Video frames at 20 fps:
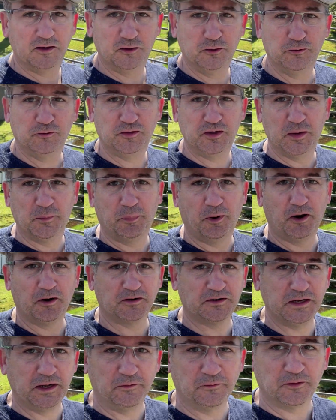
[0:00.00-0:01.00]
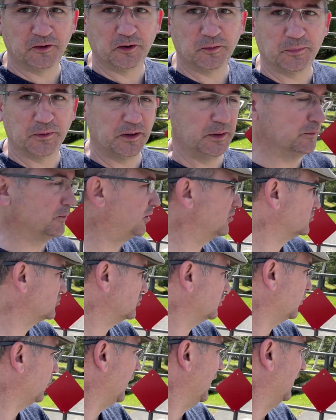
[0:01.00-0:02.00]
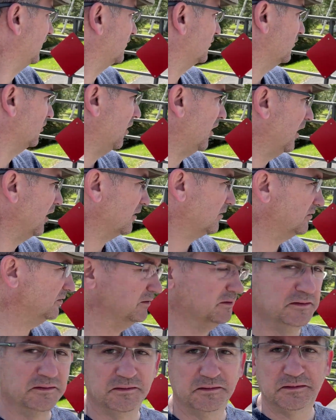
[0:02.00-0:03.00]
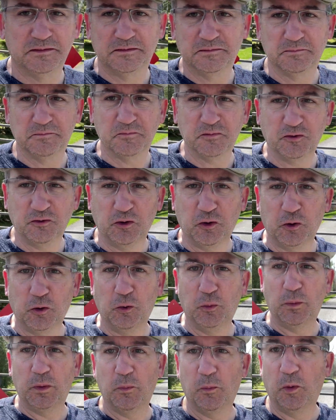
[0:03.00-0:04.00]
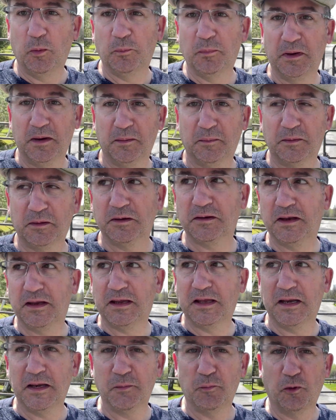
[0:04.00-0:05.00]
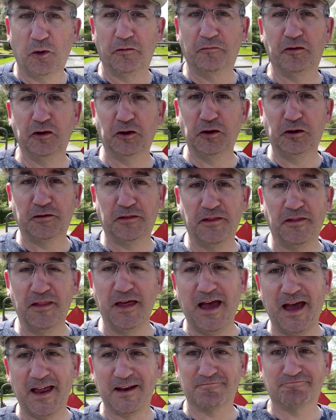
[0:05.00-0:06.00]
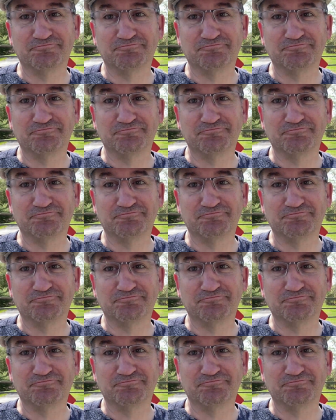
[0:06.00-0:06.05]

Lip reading: do see a park down there, but I'm not sure why it's locked. So we won't be able to take any more of a look than that.